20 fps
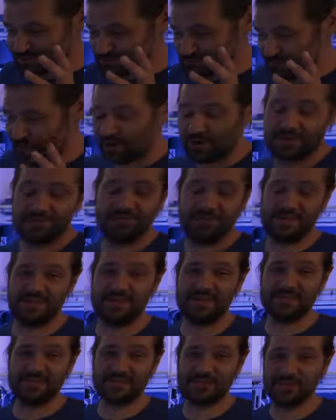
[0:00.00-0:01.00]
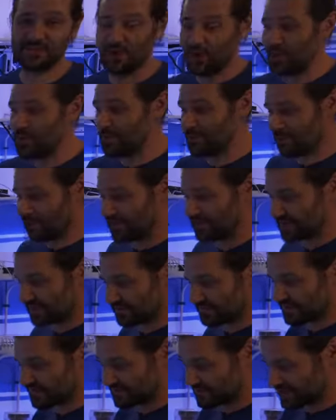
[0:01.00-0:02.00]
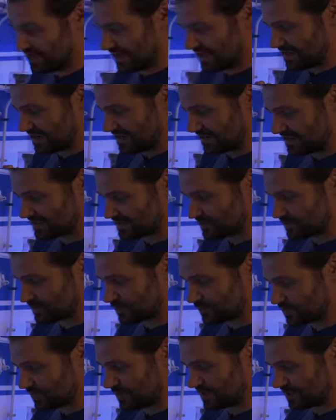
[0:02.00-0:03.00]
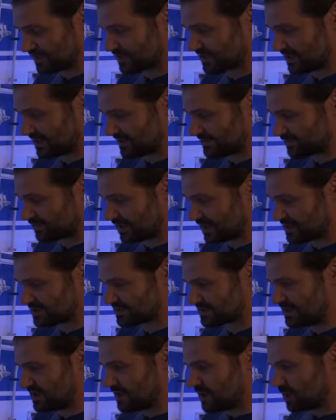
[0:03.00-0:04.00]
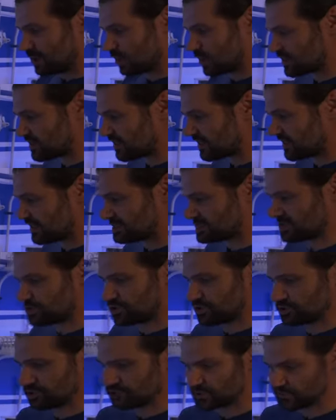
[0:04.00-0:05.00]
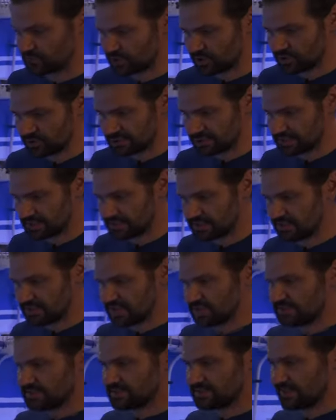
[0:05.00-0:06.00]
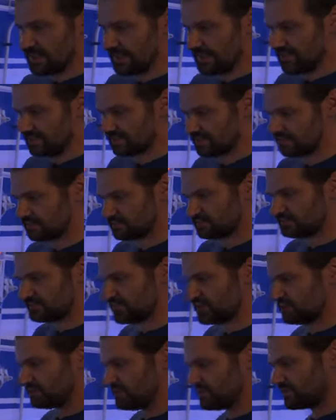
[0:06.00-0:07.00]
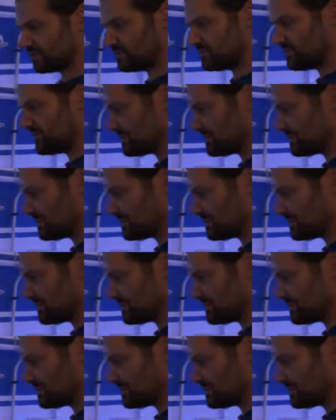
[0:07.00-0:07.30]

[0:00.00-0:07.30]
perfect. It is so perfect for this tank. I'm really, really impressed. One of the things that you can really tell from